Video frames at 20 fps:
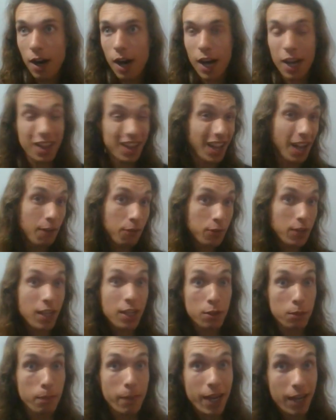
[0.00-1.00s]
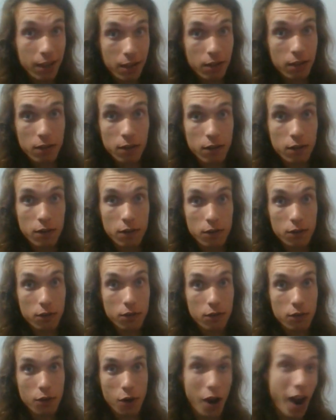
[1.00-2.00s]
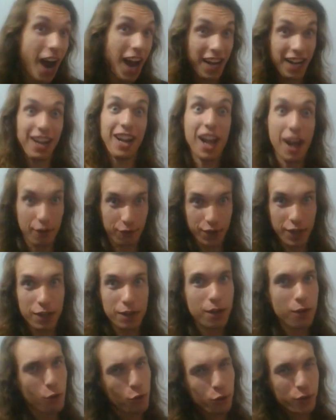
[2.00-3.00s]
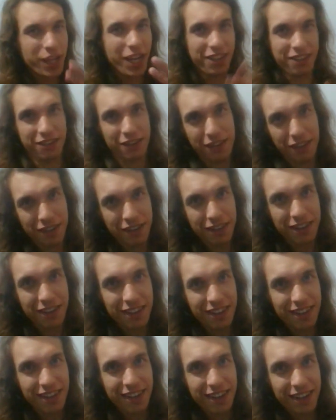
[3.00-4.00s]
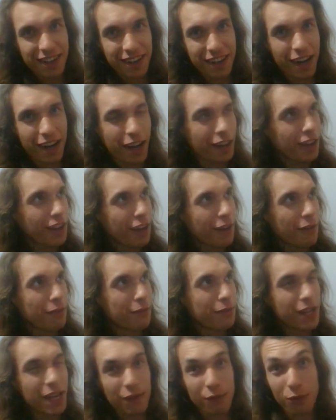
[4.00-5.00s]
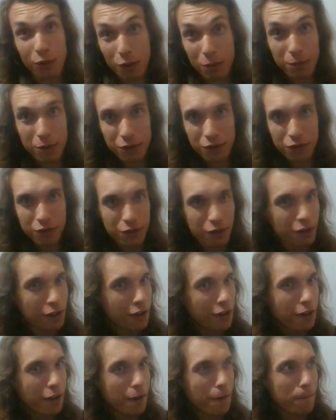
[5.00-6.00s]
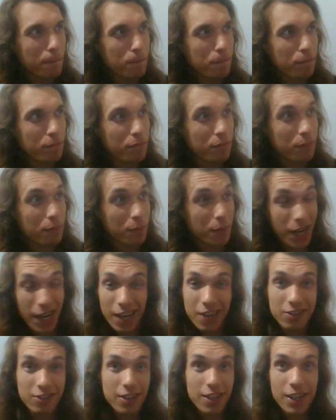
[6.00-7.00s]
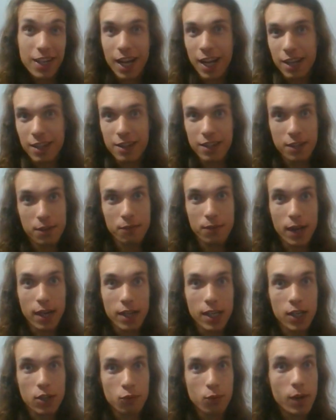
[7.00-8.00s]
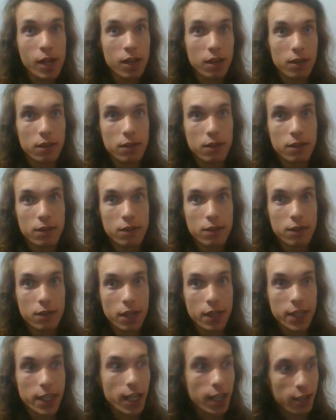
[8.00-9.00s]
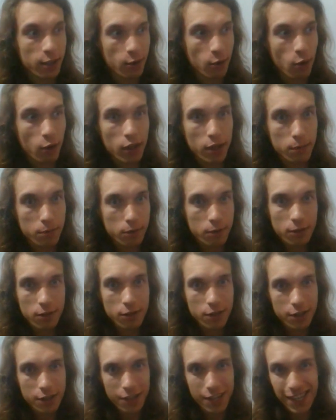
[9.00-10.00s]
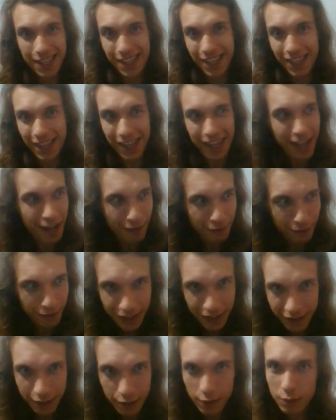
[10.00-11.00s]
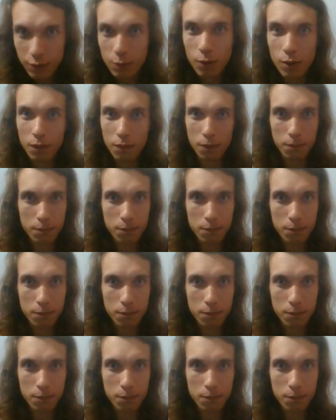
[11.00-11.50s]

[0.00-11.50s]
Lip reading: I love Kent Beck. Oh, I love Kent. Who doesn't? I love Dave Thomas. I actually like Dave Farley as well, and Alan Holub, and I love listening to all of them.